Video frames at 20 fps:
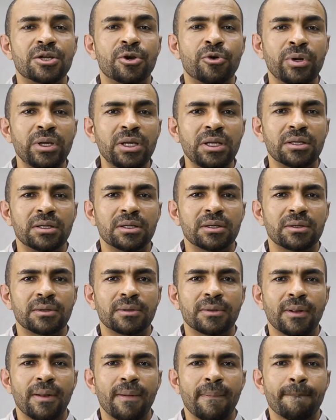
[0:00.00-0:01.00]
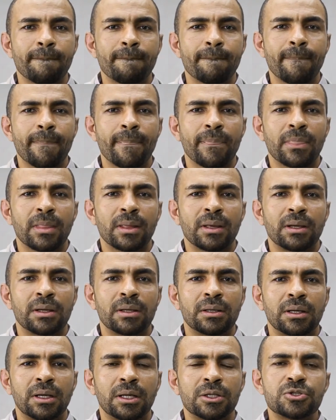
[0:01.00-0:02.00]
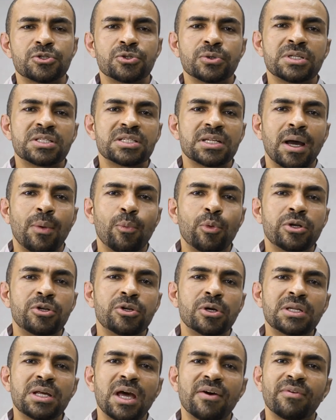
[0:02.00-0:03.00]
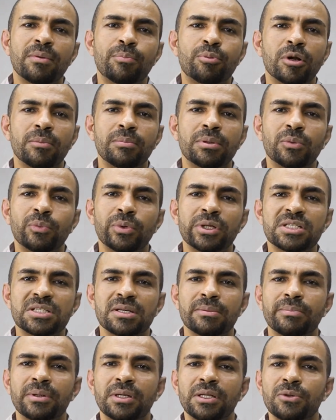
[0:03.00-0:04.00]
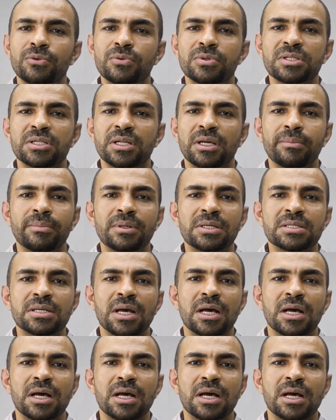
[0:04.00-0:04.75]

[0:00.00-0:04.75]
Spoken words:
green. And so Islam would not have a problem with somebody whose name is